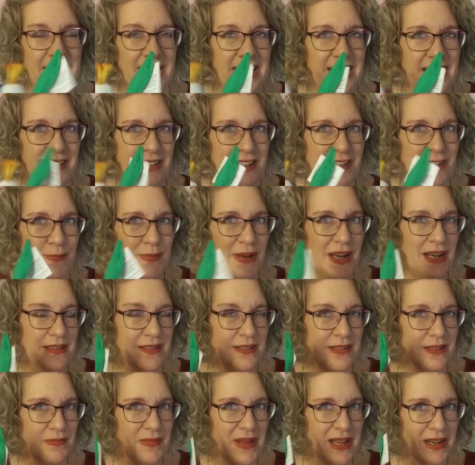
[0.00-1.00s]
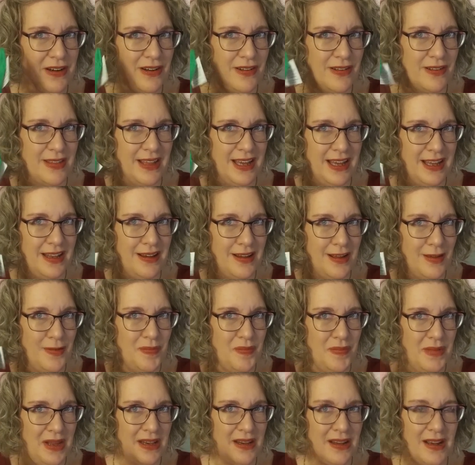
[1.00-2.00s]
that I get in this box better than
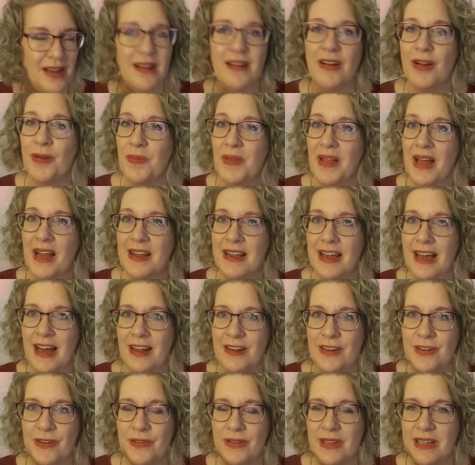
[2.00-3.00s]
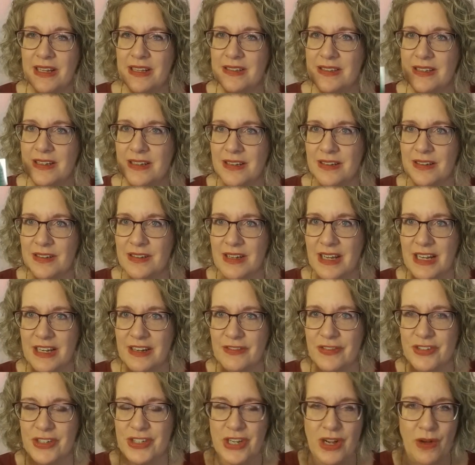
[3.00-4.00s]
Midnight Art Black Cat, who likes to
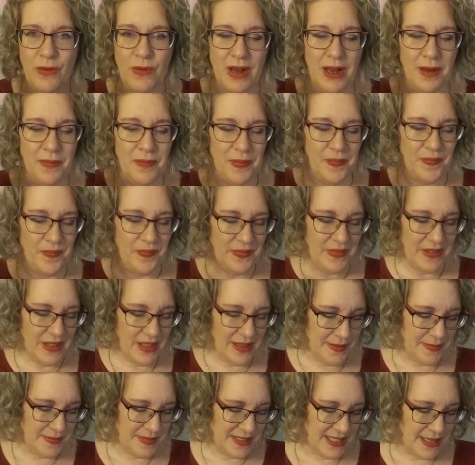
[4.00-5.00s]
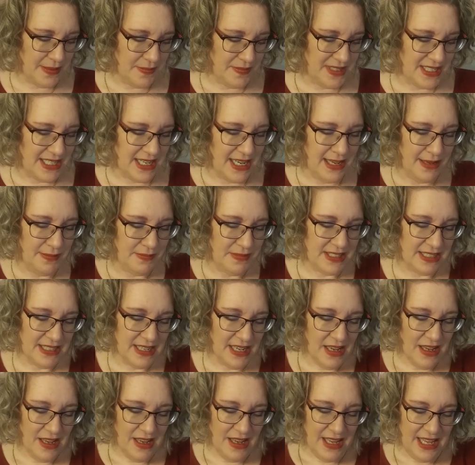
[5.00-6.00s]
kind of show up uh, sometimes
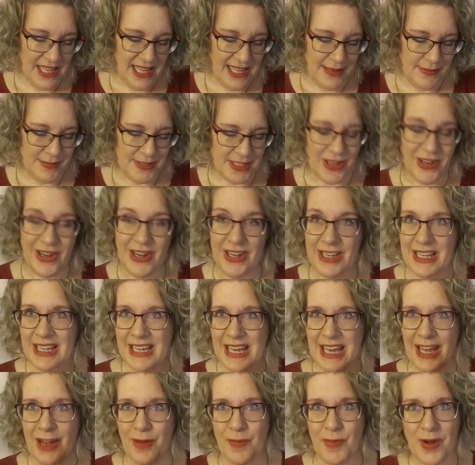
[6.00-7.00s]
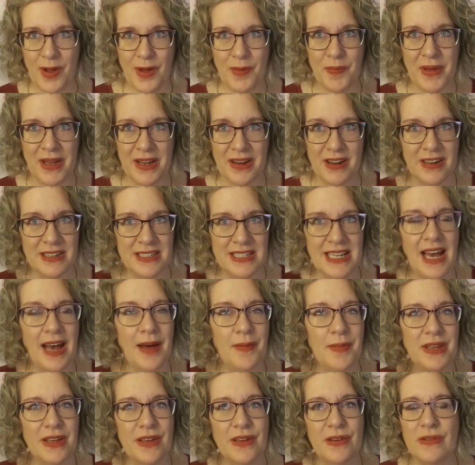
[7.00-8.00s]
names on camera. But our
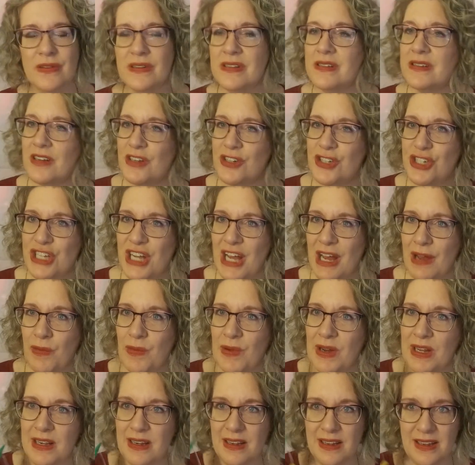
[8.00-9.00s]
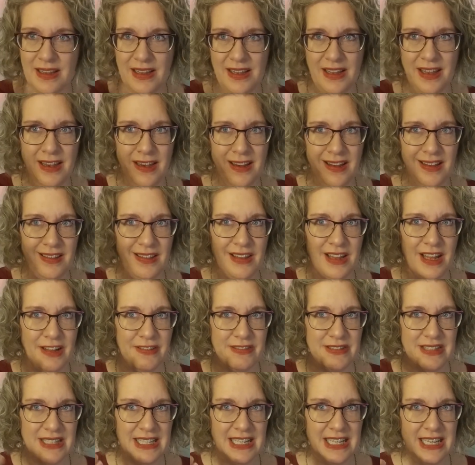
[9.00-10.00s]
tabby, who is our shy one and
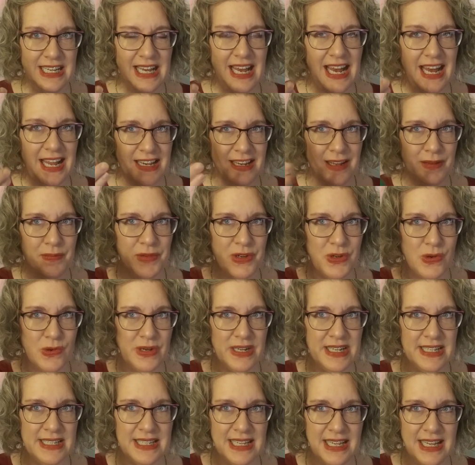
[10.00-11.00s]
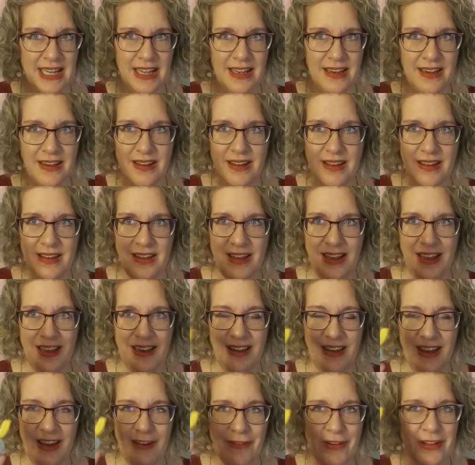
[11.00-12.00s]
loves the catnip toys, and
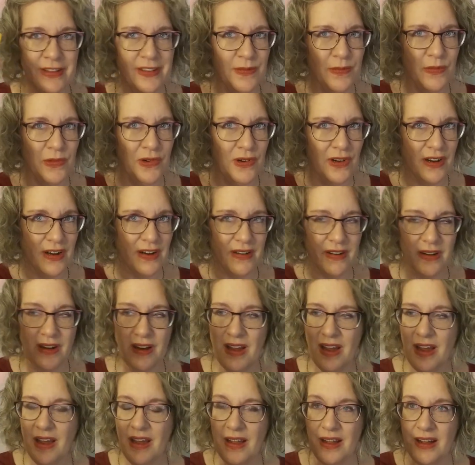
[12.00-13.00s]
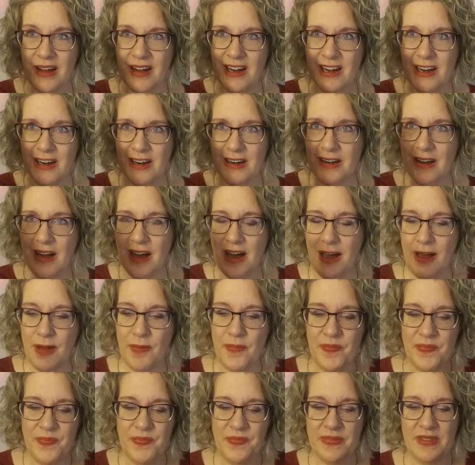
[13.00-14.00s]
and if it's more or
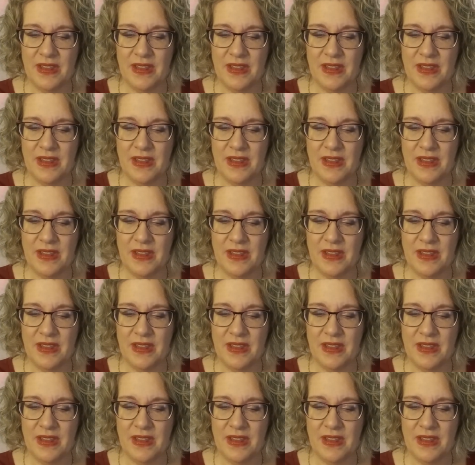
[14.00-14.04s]
um,